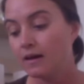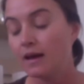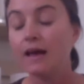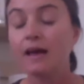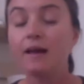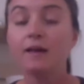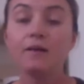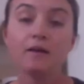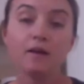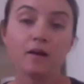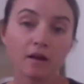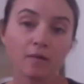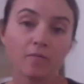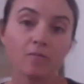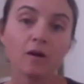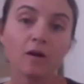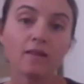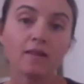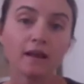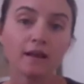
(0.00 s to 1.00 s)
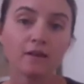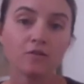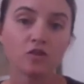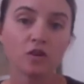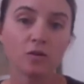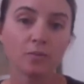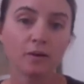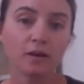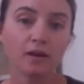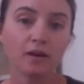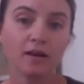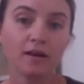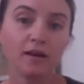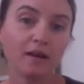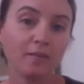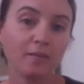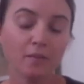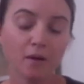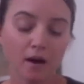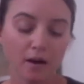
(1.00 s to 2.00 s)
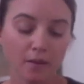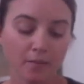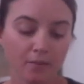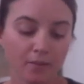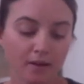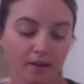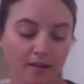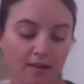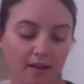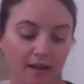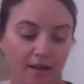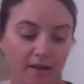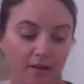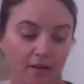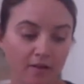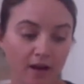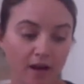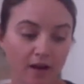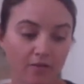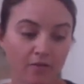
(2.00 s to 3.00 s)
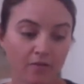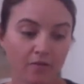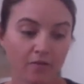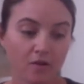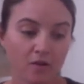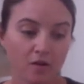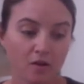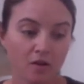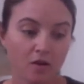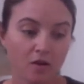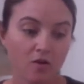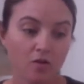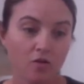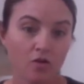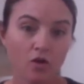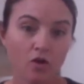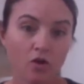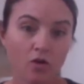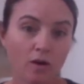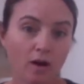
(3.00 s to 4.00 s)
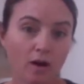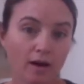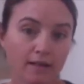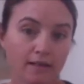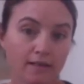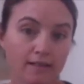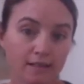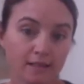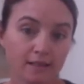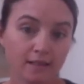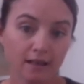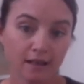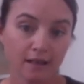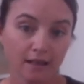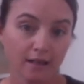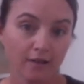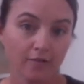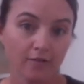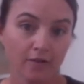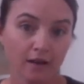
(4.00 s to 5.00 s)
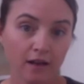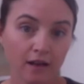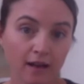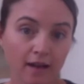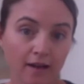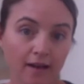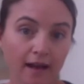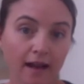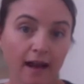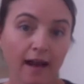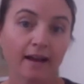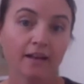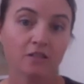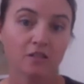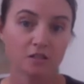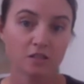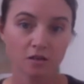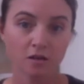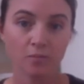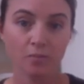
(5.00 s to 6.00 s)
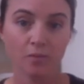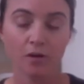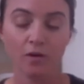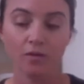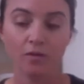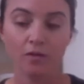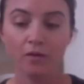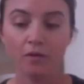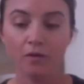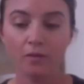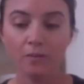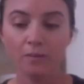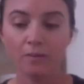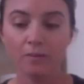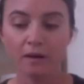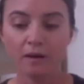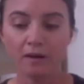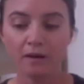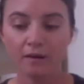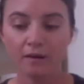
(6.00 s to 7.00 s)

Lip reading: and when they drop in, it might be that you have no idea even how to action upon them.